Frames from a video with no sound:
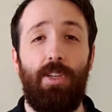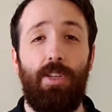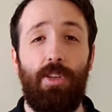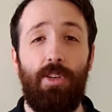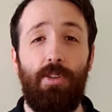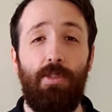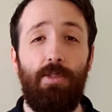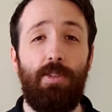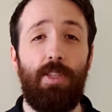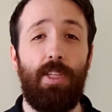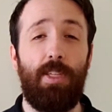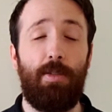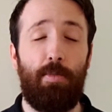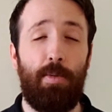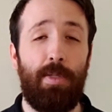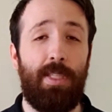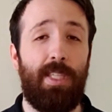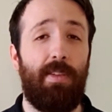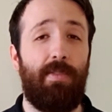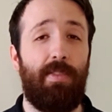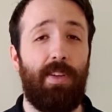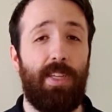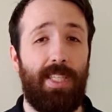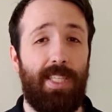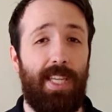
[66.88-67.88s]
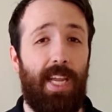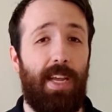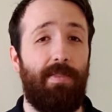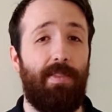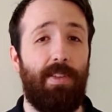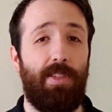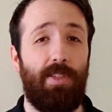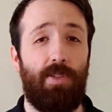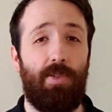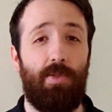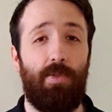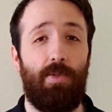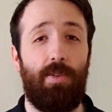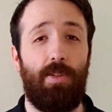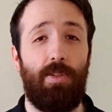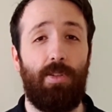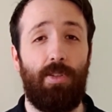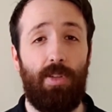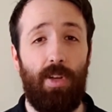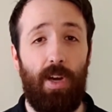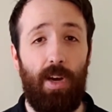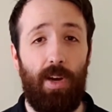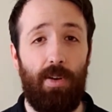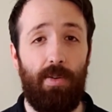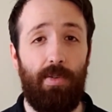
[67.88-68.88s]
use a specific savings tool.
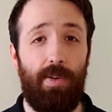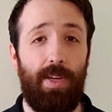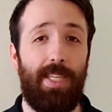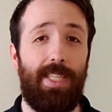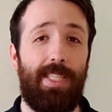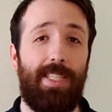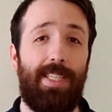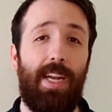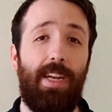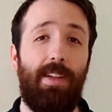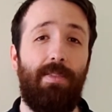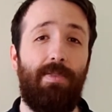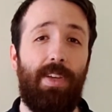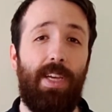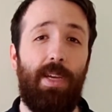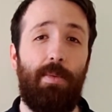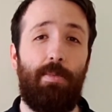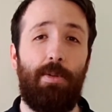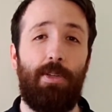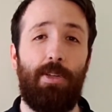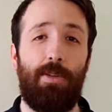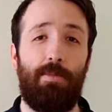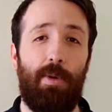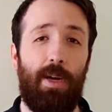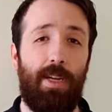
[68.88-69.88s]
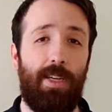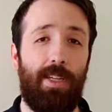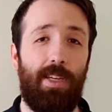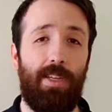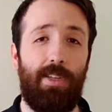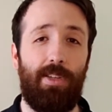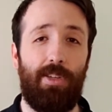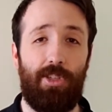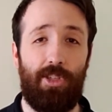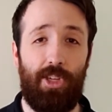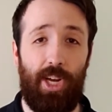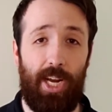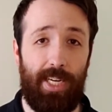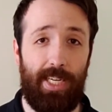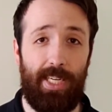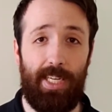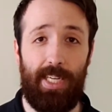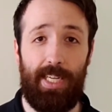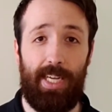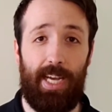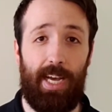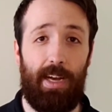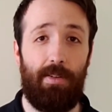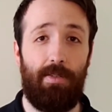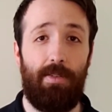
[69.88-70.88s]
So instead of keeping your money in your checking
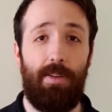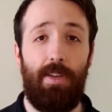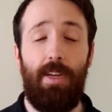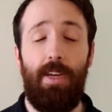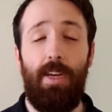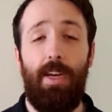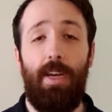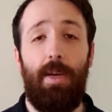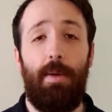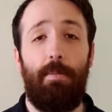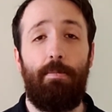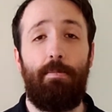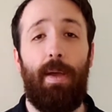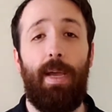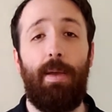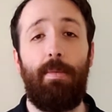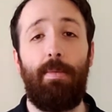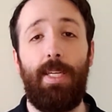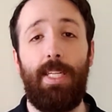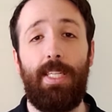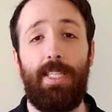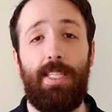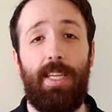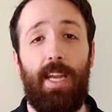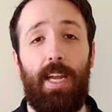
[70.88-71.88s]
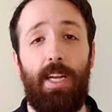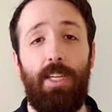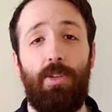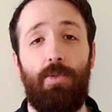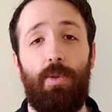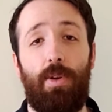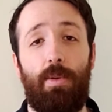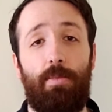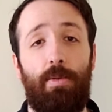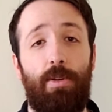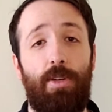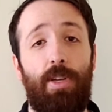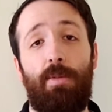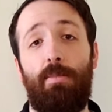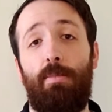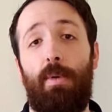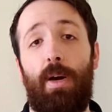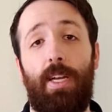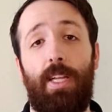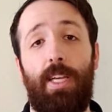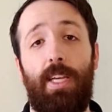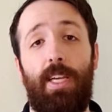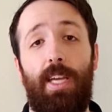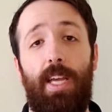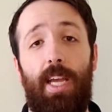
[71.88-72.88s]
account, maybe instead you want to put your
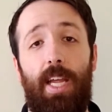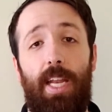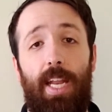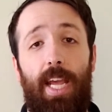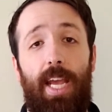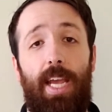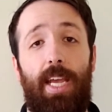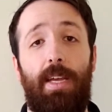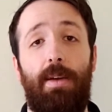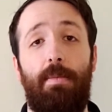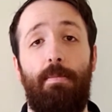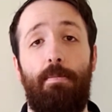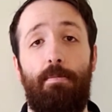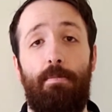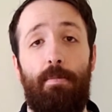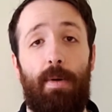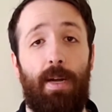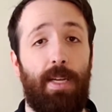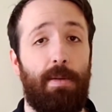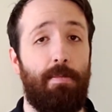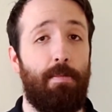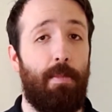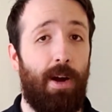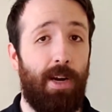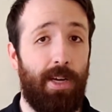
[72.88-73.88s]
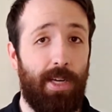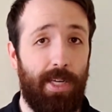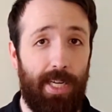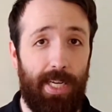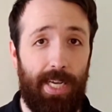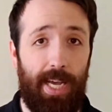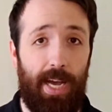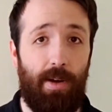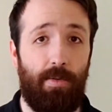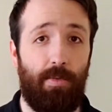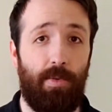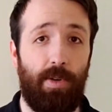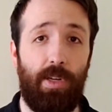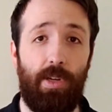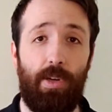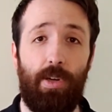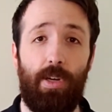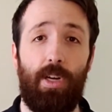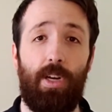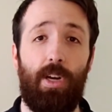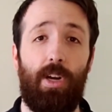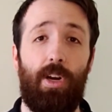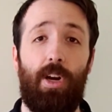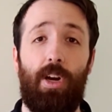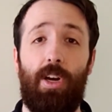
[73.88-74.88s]
money in a money market account where you're
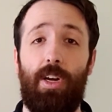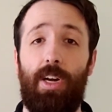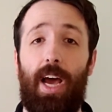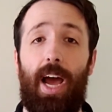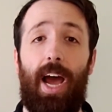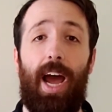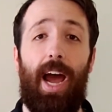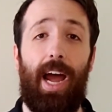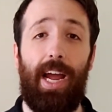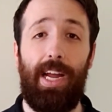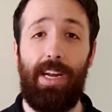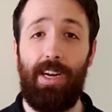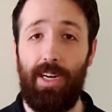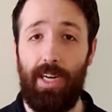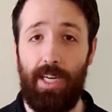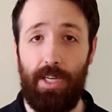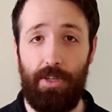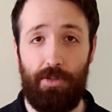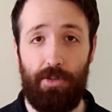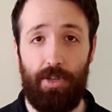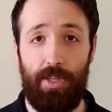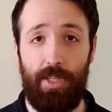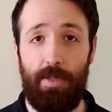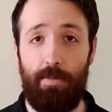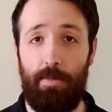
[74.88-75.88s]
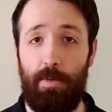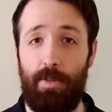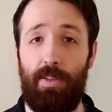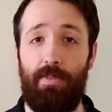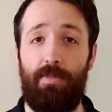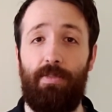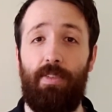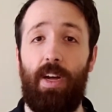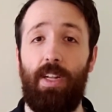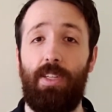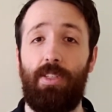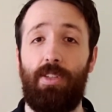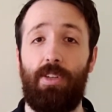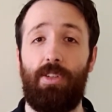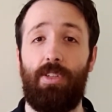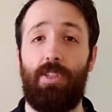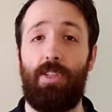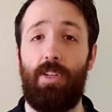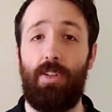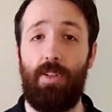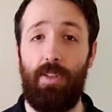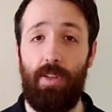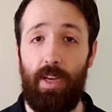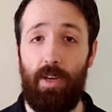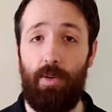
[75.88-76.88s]
going to earn a higher interest, but the funds are
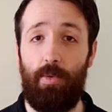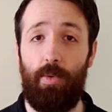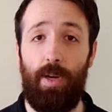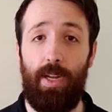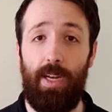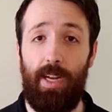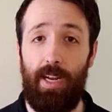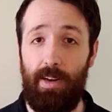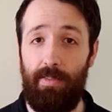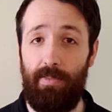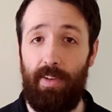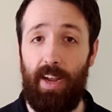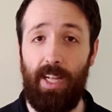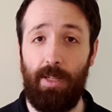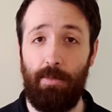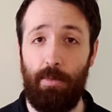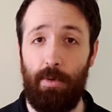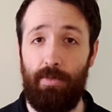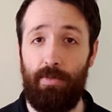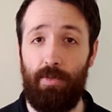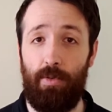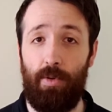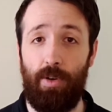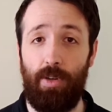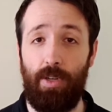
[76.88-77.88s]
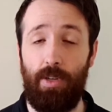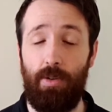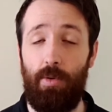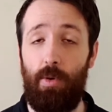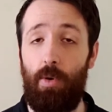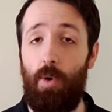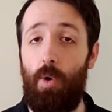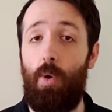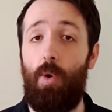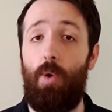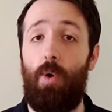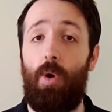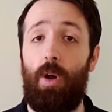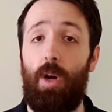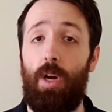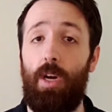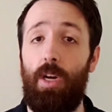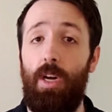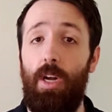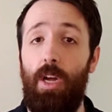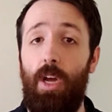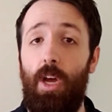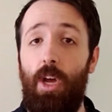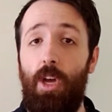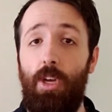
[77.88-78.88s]
still liquid and available for you.
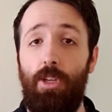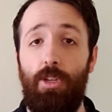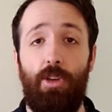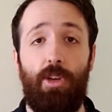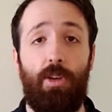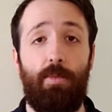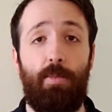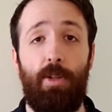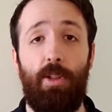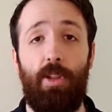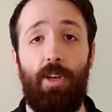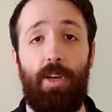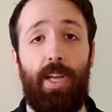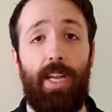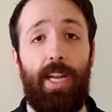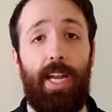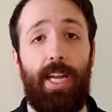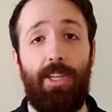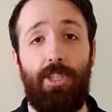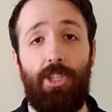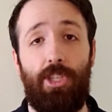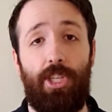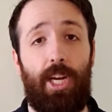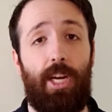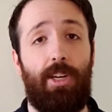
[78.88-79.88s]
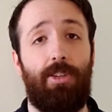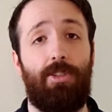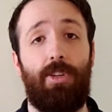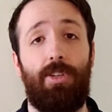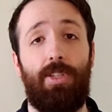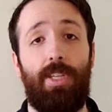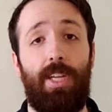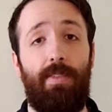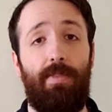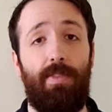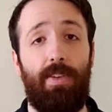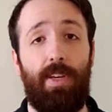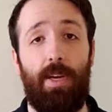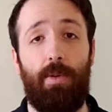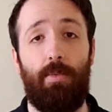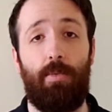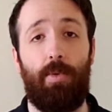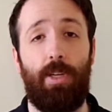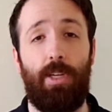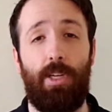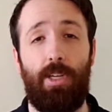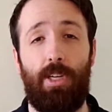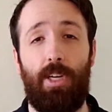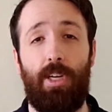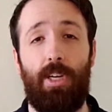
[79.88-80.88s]
Or you could be looking at a share certificate
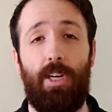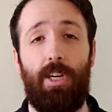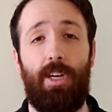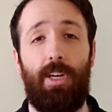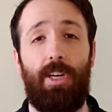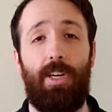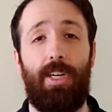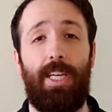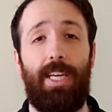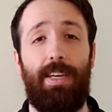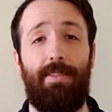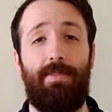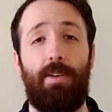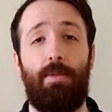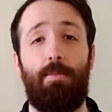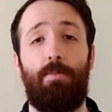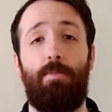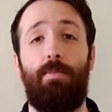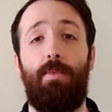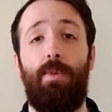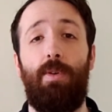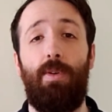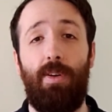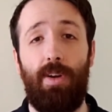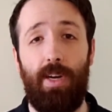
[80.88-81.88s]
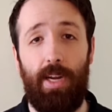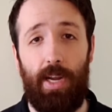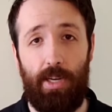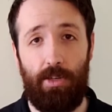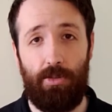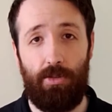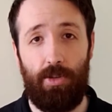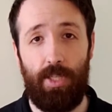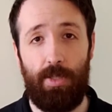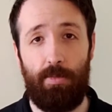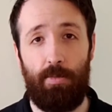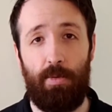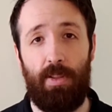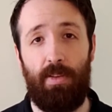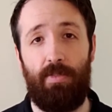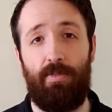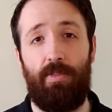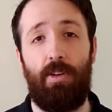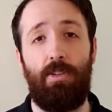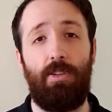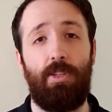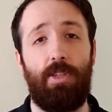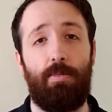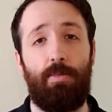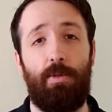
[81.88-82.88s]
where you're going to earn even more interest, but the
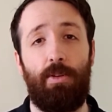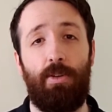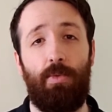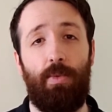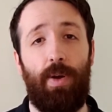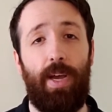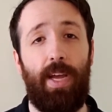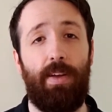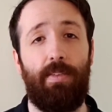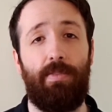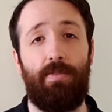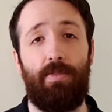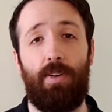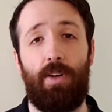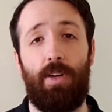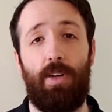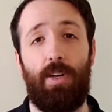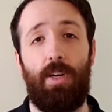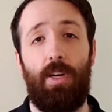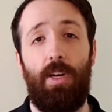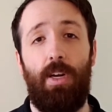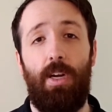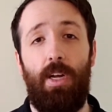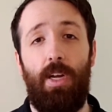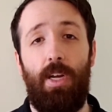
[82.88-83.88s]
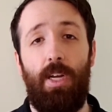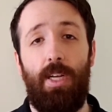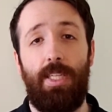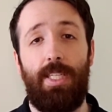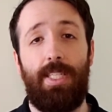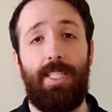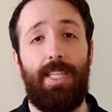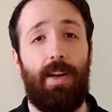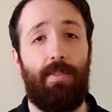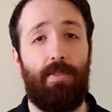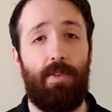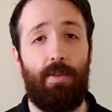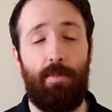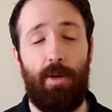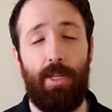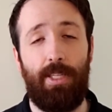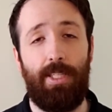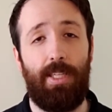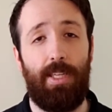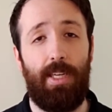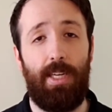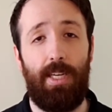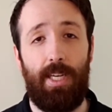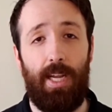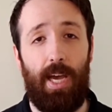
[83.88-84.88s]
funds are put away for several
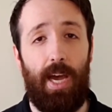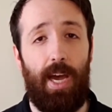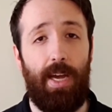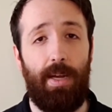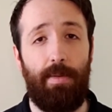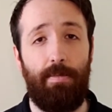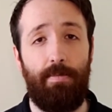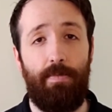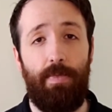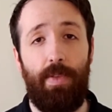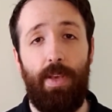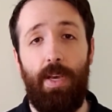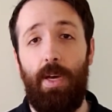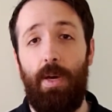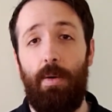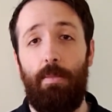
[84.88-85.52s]
months at a time.